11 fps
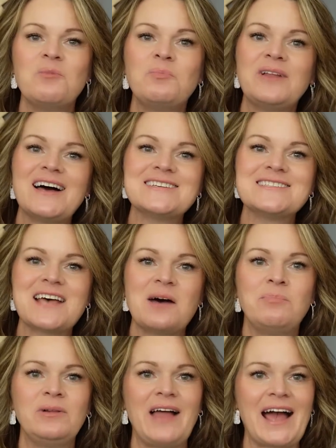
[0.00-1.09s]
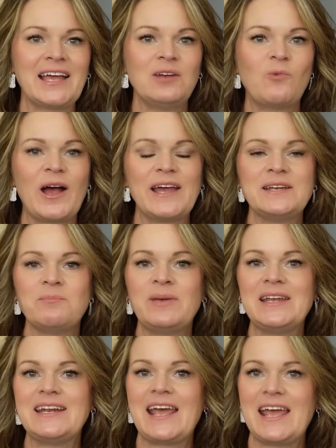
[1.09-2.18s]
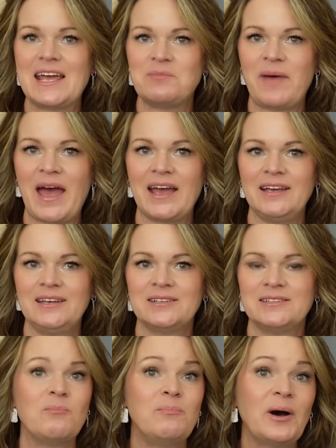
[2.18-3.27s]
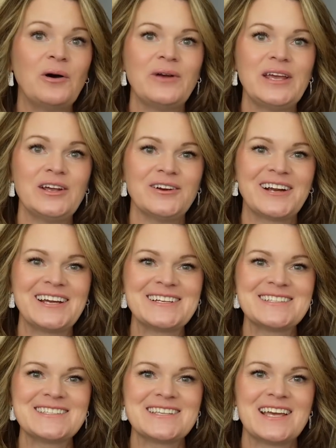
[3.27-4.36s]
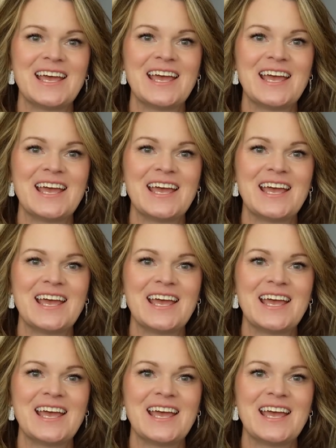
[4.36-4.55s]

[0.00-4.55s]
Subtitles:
plus a black and white beaded handbag, bow earrings,